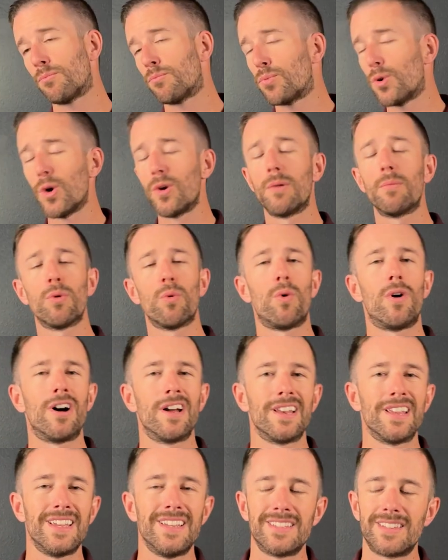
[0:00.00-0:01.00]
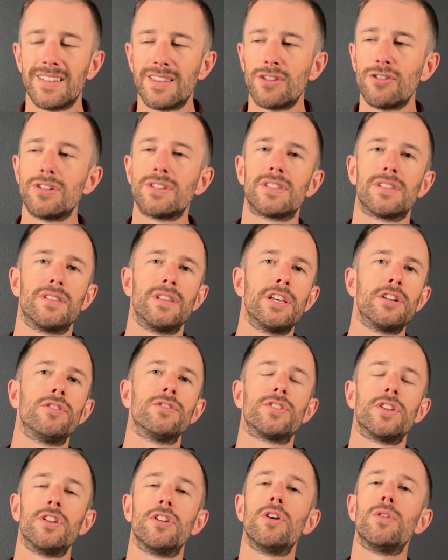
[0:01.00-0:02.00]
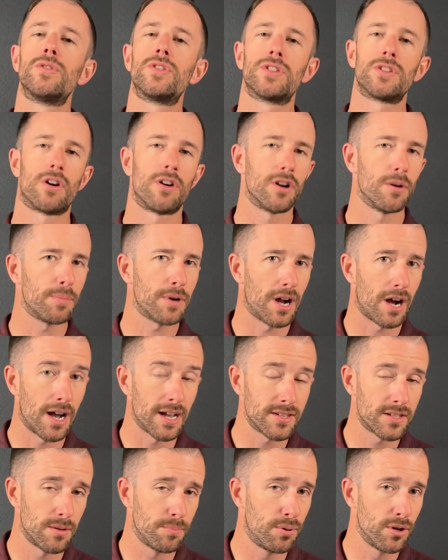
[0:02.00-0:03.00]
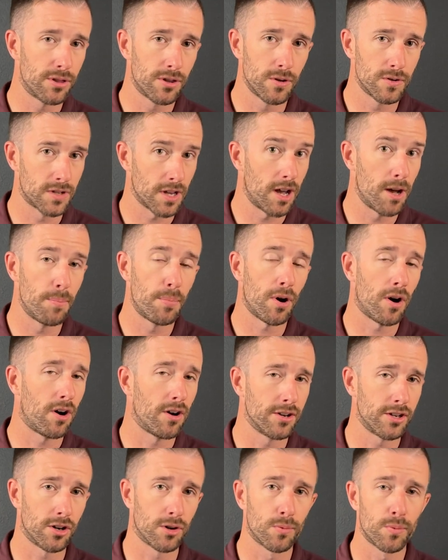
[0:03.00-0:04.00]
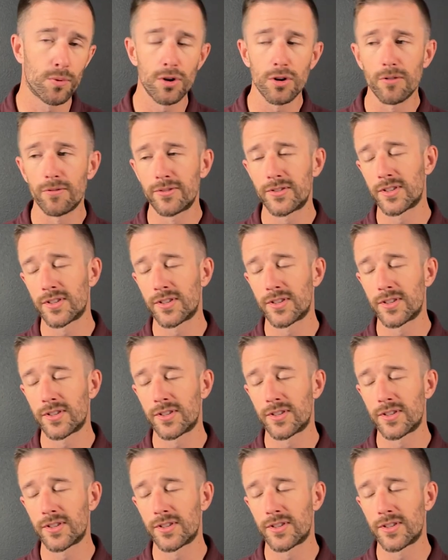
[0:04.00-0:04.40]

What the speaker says: Pro number 1 is that there is little to no startup cost to put those up on your roof.